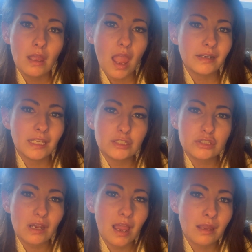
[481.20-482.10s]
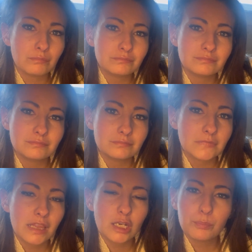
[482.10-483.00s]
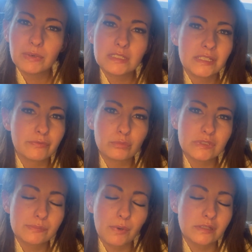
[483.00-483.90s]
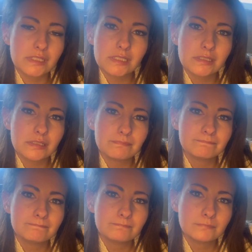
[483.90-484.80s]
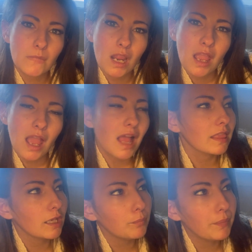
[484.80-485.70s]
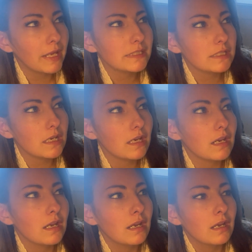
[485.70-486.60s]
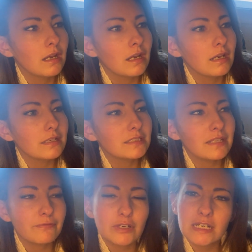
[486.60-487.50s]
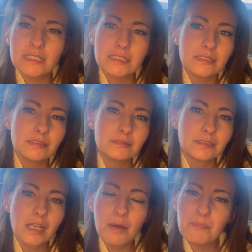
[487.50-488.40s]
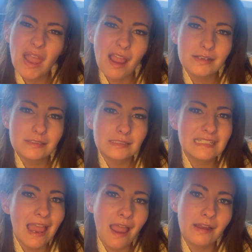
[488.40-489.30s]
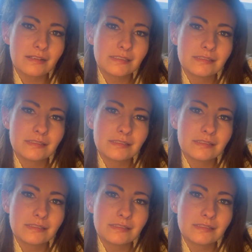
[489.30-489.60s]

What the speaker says: And each time, a little bit of different responses, a little bit different comebacks, attacks,